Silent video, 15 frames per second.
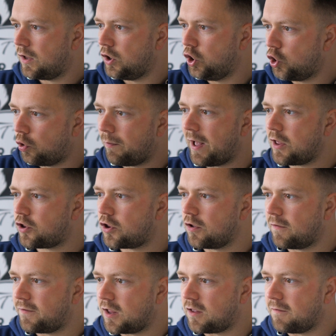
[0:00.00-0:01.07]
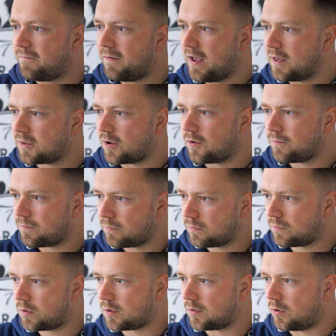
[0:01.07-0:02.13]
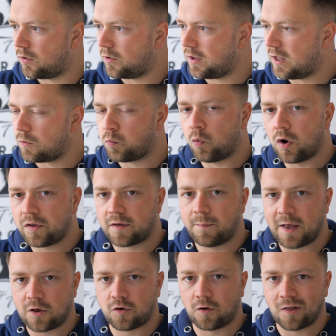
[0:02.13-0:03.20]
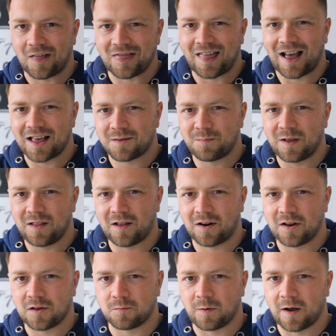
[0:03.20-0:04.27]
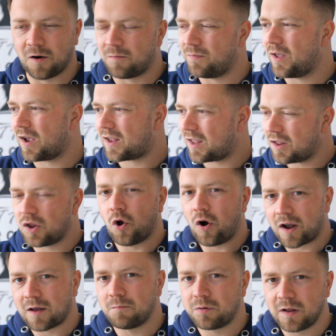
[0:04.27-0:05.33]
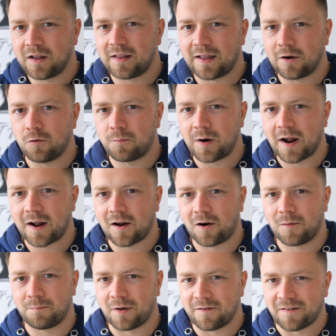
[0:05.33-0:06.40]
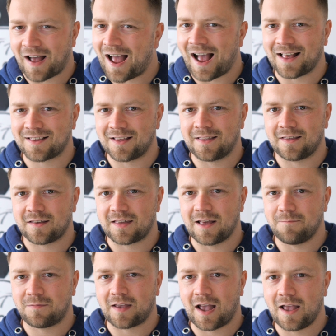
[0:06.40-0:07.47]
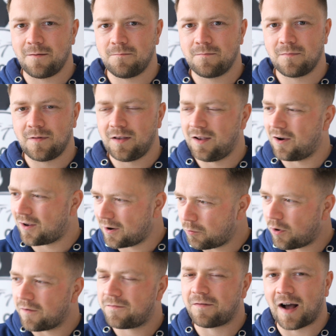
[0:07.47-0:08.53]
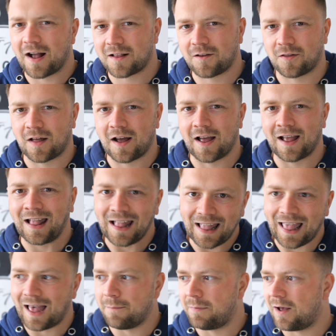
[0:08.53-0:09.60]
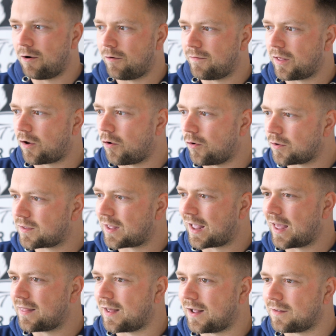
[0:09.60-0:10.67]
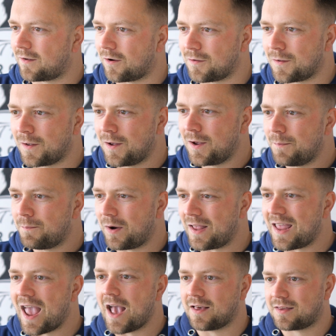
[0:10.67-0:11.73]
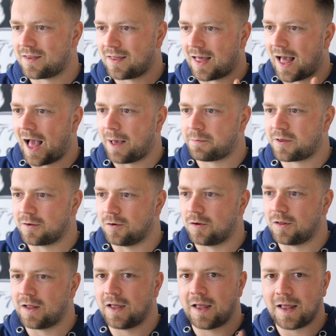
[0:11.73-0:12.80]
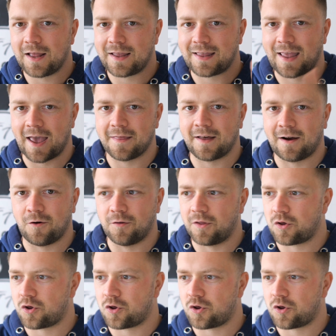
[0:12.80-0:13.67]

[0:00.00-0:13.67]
No mention of the dephaser, so you'd want to make sure that that's been done as well. Not a complete deal breaker, but if it hasn't at the same time, you're going to want to factor that in, get a bit off the cost to get that done. But yes, absolutely, get that on the